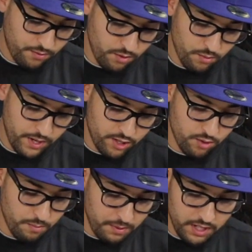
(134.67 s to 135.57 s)
fuel
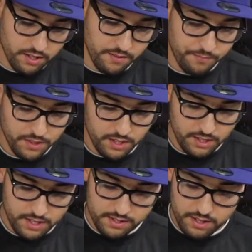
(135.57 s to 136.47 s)
ratio meter
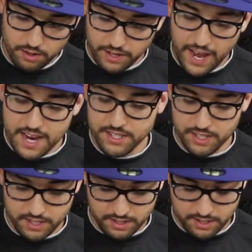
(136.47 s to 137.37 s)
is a little gadget